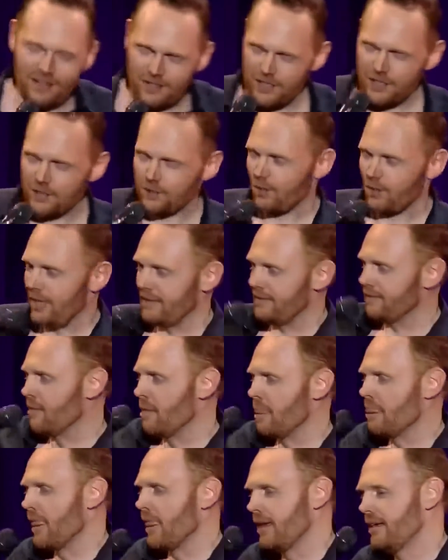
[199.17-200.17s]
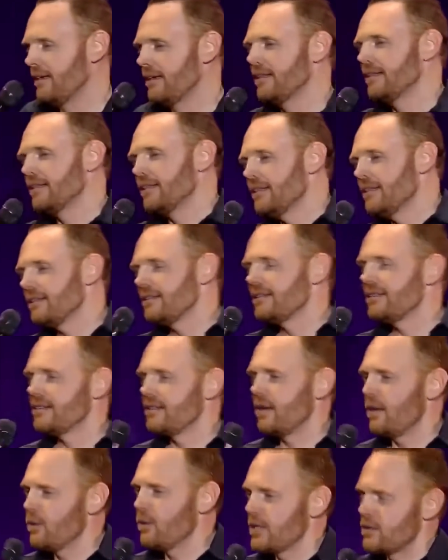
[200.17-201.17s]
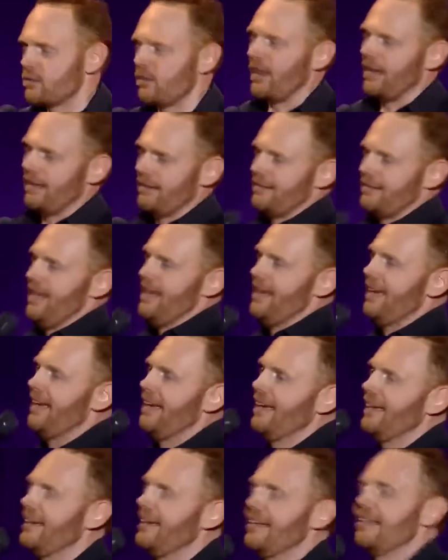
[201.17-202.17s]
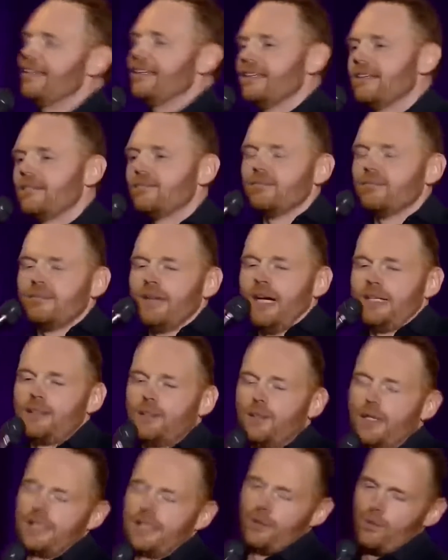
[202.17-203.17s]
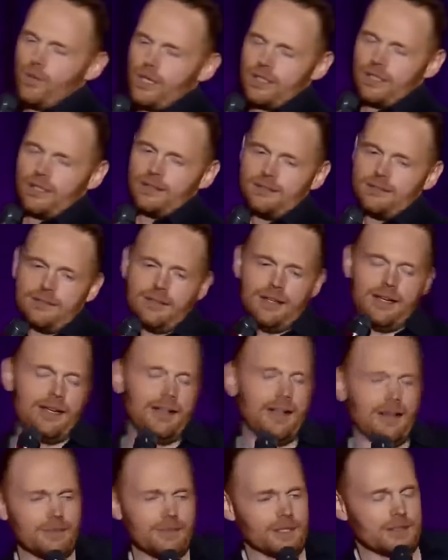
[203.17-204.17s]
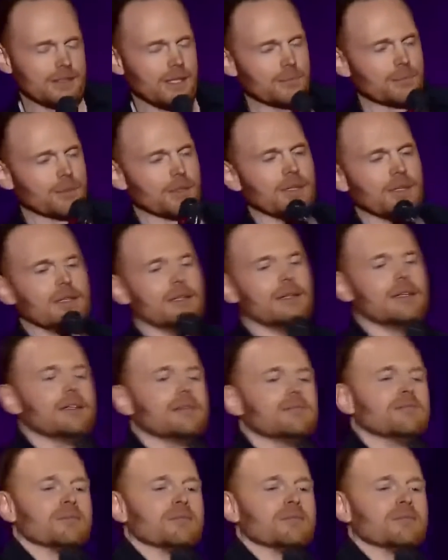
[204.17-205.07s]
Nah, she's right. She's always right. I do. I got to work on it. I hate having a temper.